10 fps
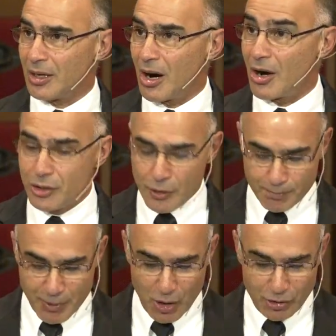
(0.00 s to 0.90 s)
Are you
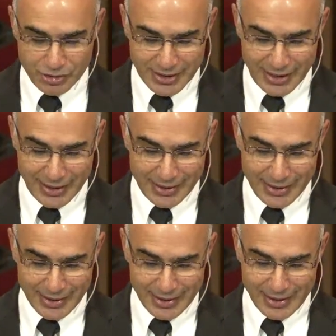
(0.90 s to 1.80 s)
boasting
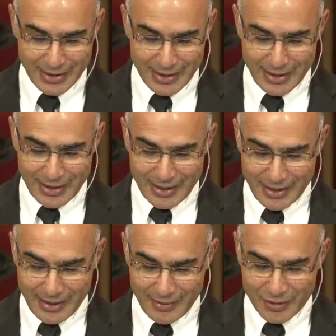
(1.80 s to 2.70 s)

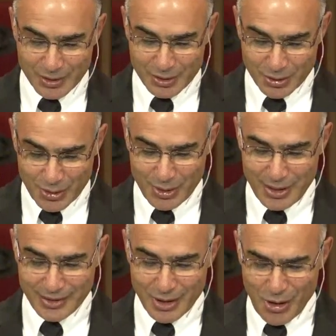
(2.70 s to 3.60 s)
of the
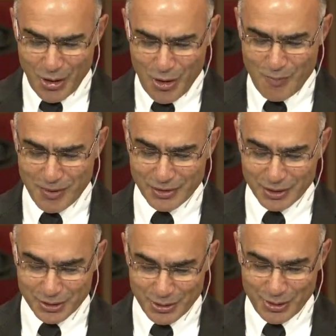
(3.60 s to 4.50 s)
glory, the hope of the
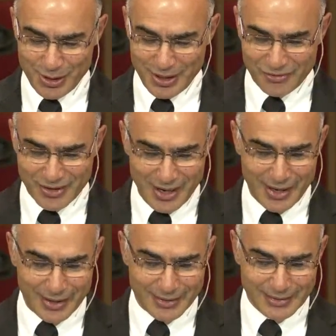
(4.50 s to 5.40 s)
glory of
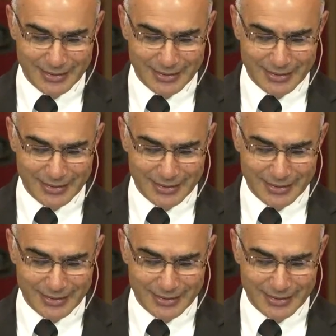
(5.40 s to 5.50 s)
God?